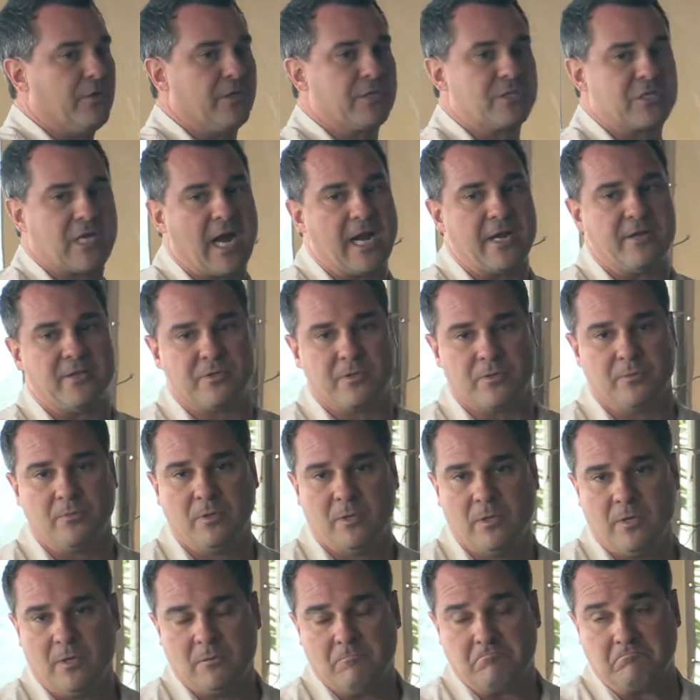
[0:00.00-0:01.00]
you decide
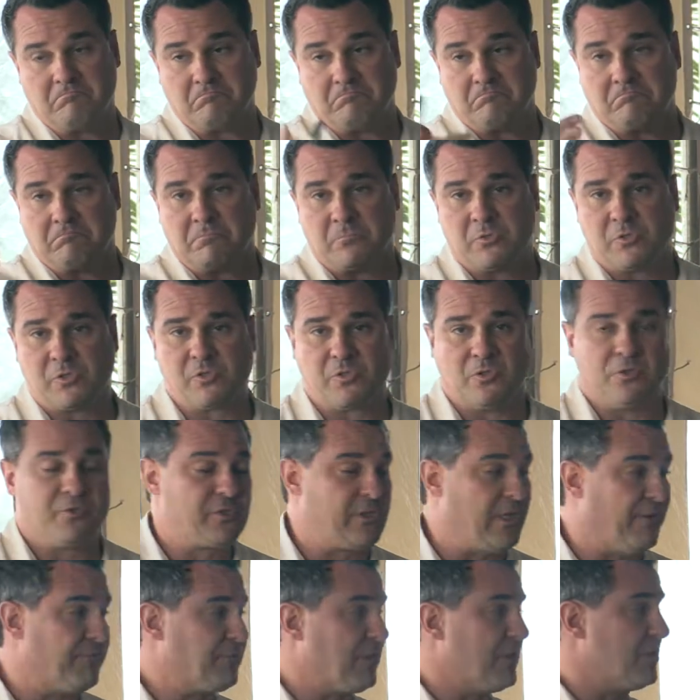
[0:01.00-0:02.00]
to
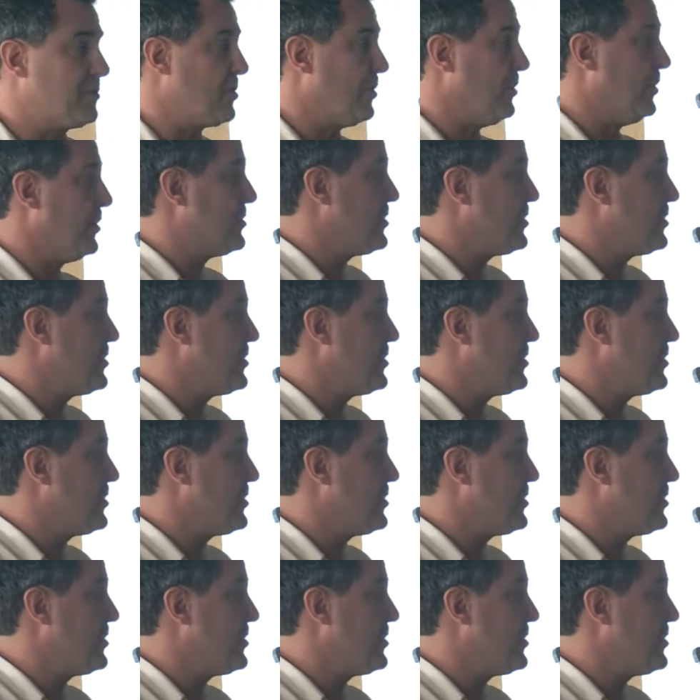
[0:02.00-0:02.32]
shift it to